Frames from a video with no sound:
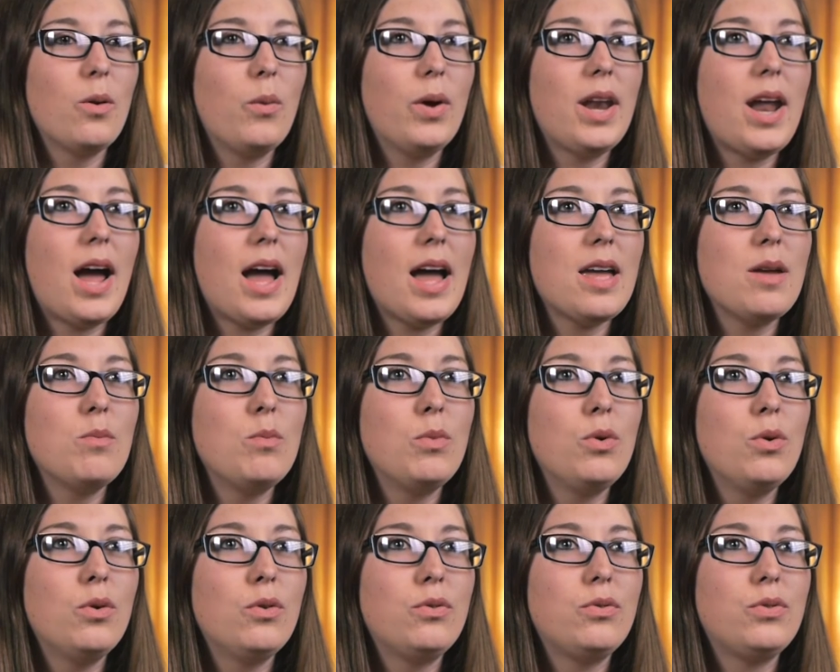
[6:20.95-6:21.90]
When I
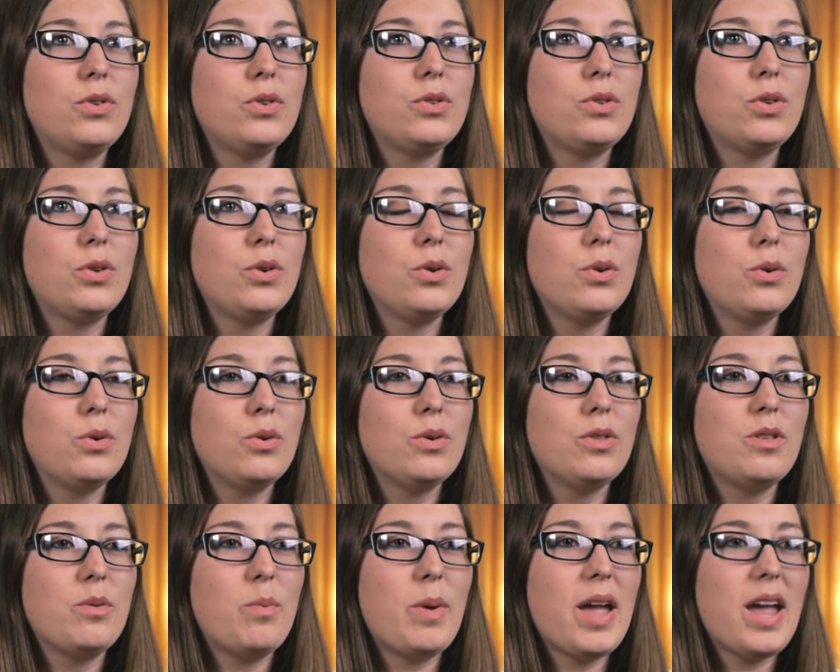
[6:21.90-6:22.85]
moved
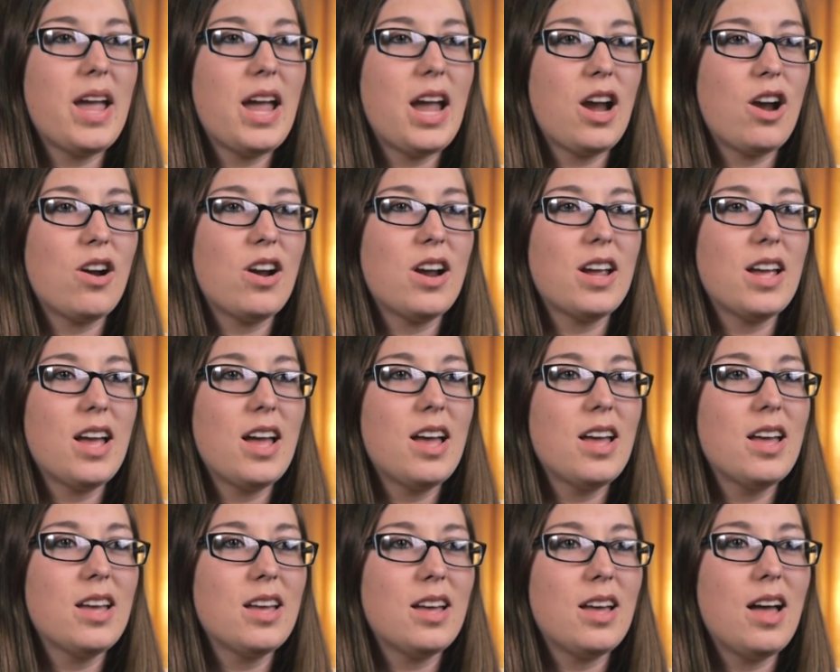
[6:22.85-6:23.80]
to the Bay
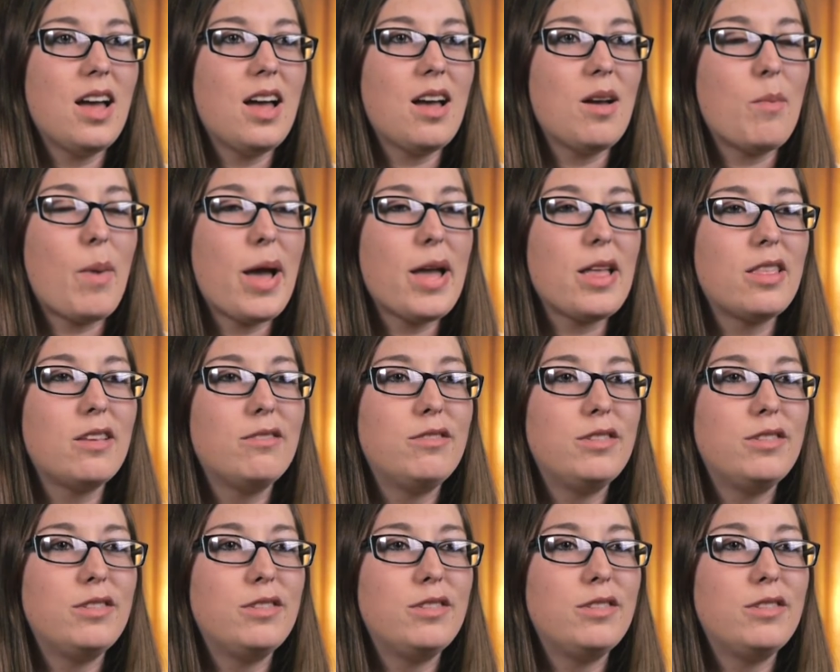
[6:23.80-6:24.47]
Area, I